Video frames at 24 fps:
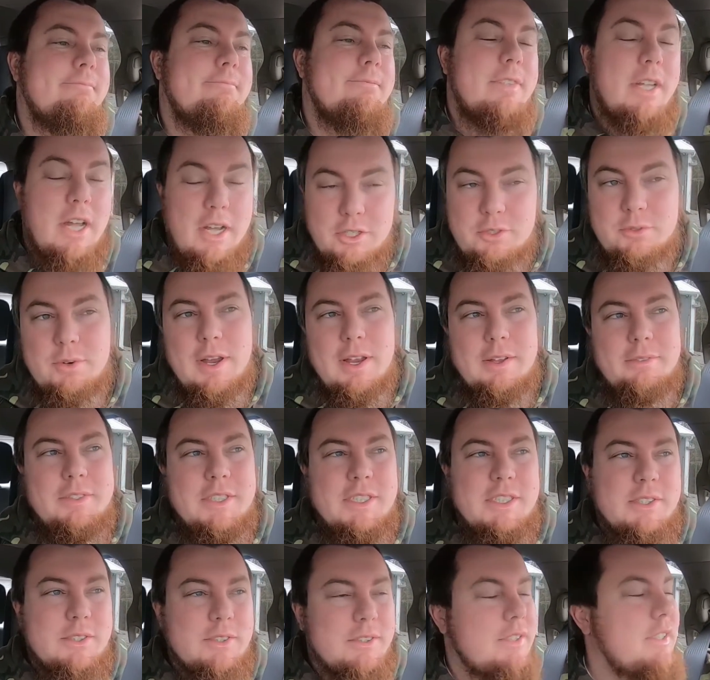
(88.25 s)
Dodge Ram
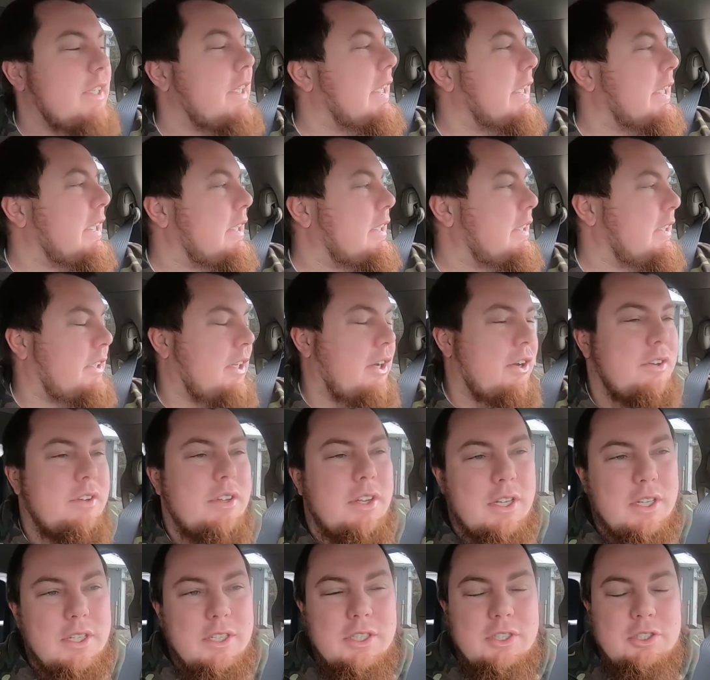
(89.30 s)
diesel.
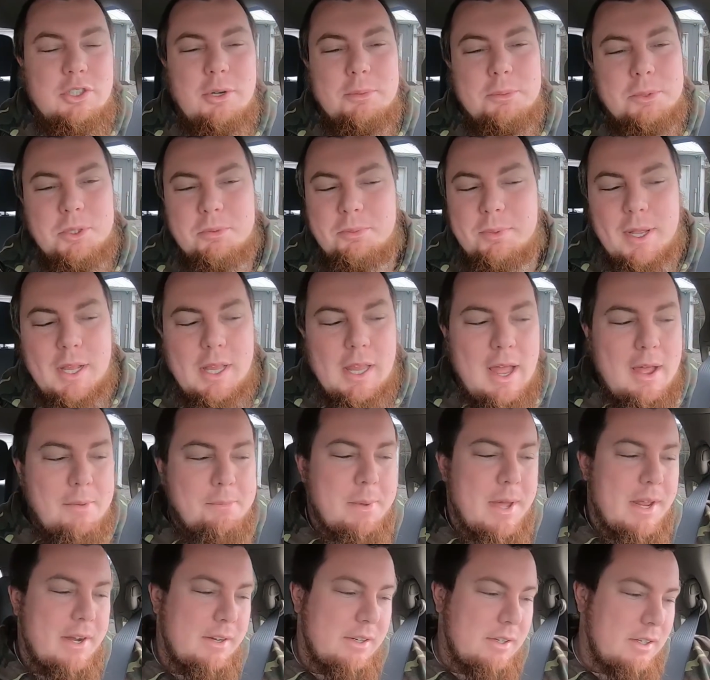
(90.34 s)
So the trip should be a
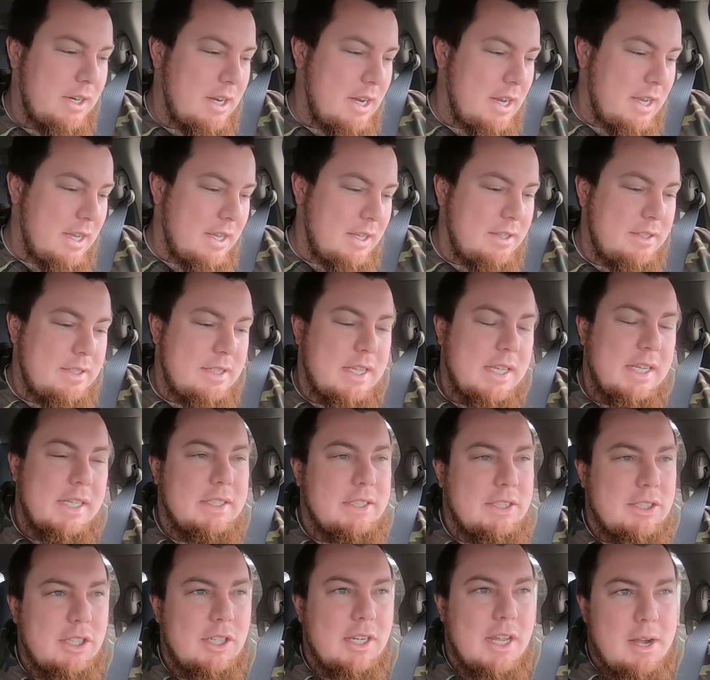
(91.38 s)
lot better. This thing
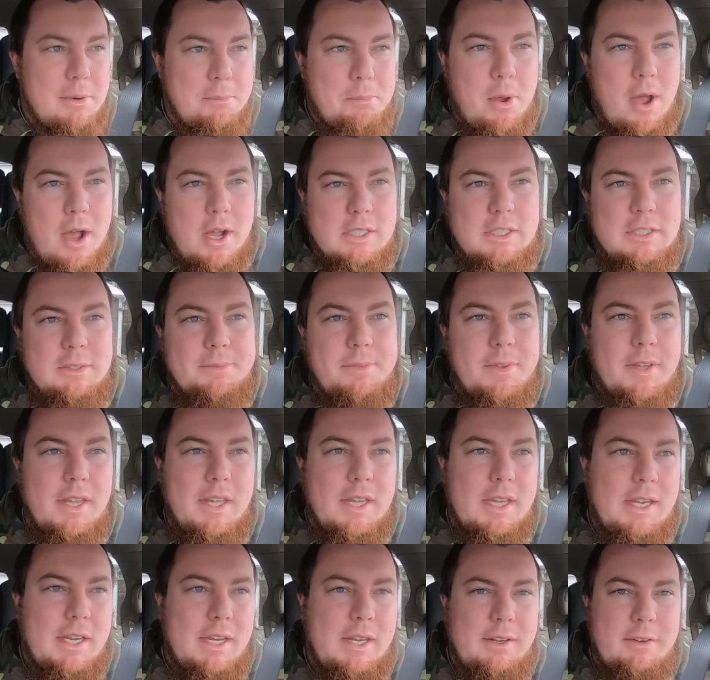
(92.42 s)
should get
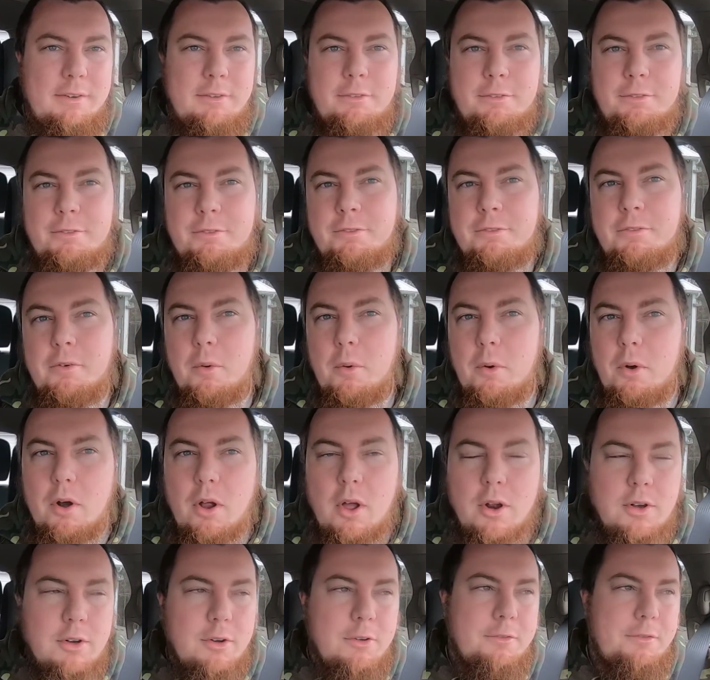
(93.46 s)
approximately
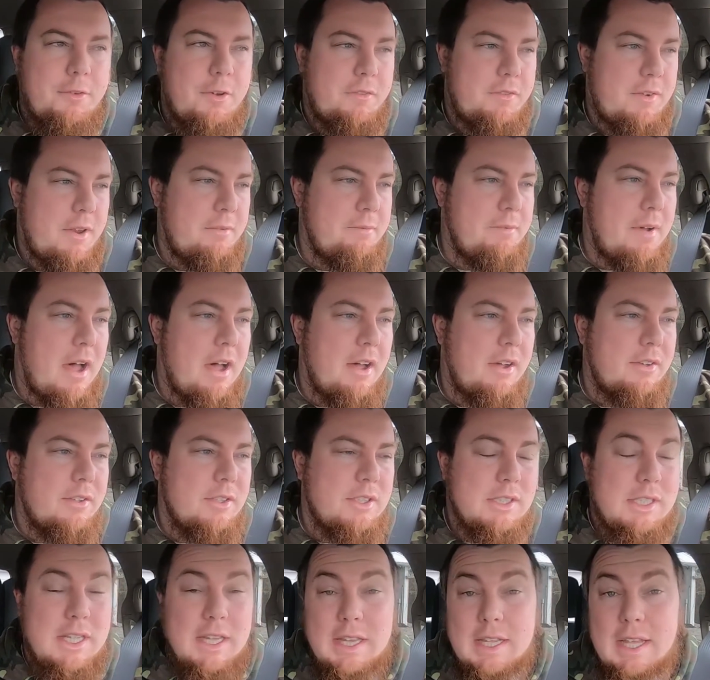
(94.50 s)
450
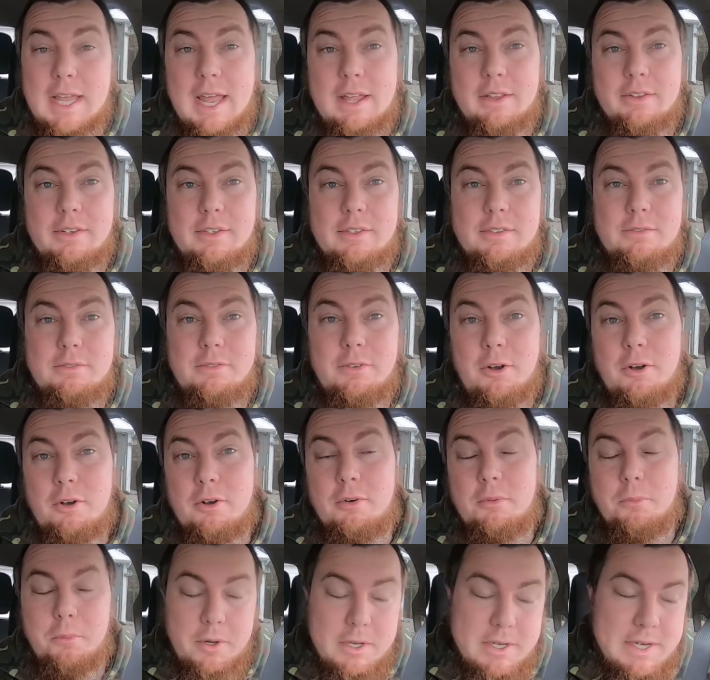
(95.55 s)
miles to the gallon
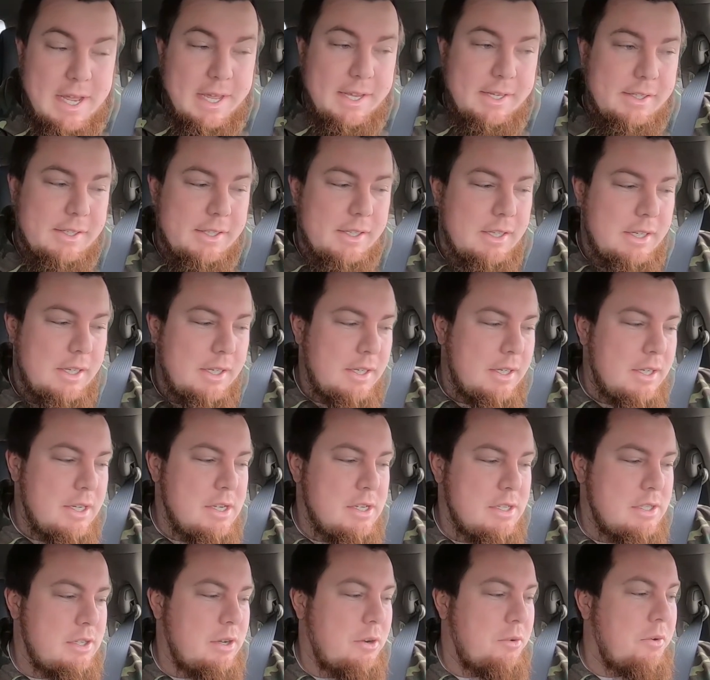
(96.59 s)
for one tank.
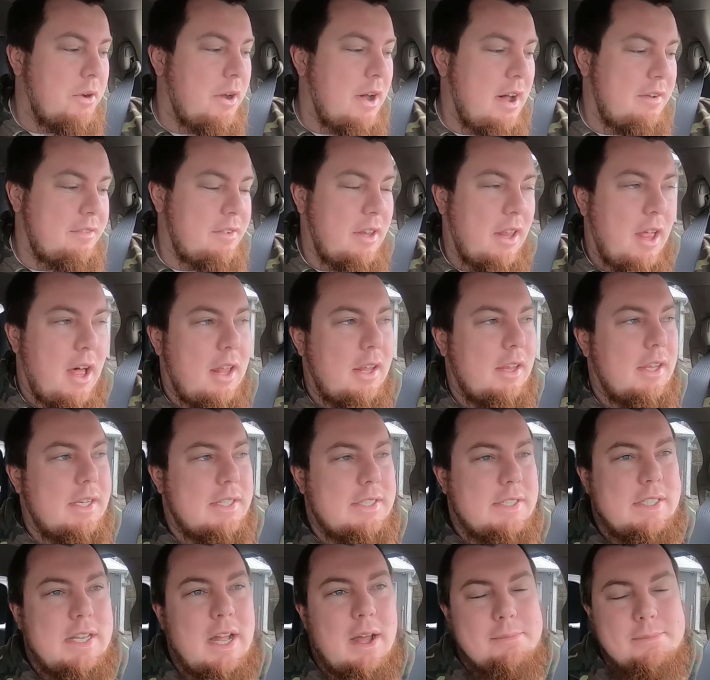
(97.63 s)
So we'll have a lot
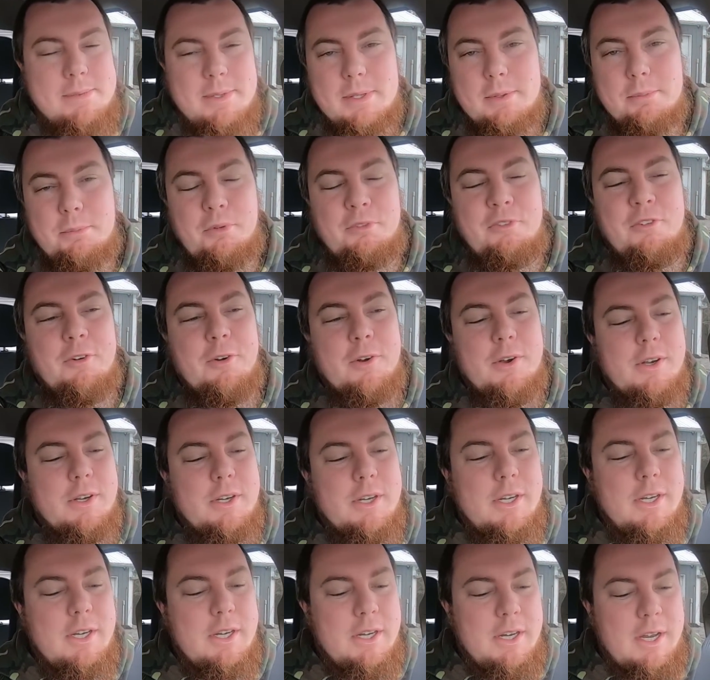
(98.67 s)
less stops than before.
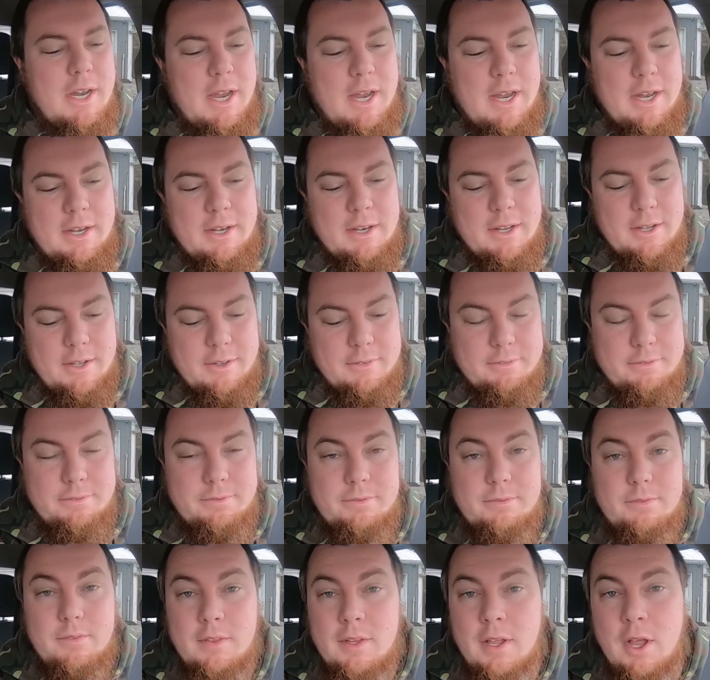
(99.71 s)
And
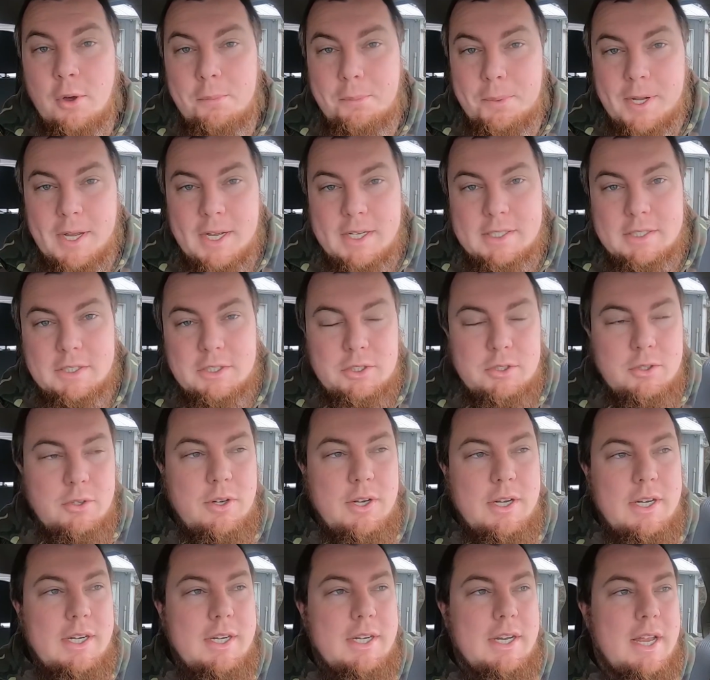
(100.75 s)
hope you guys
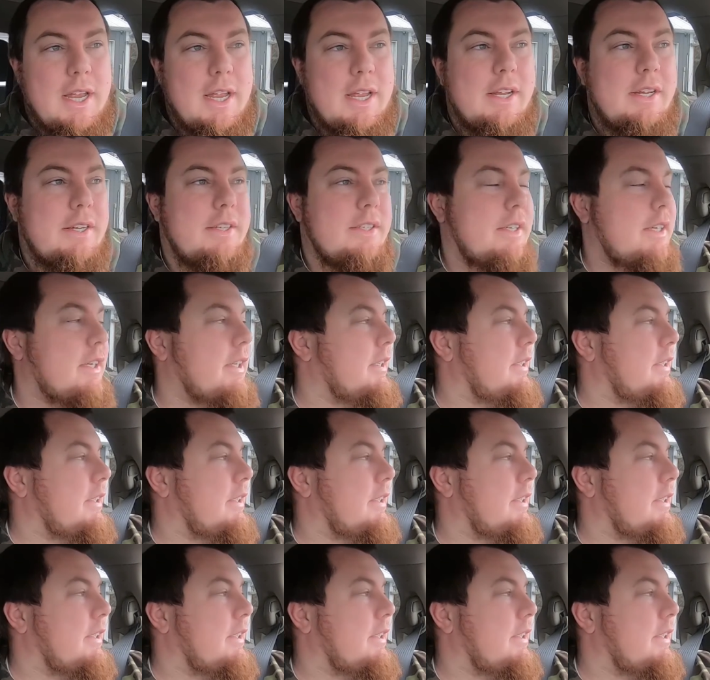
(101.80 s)
enjoyed, and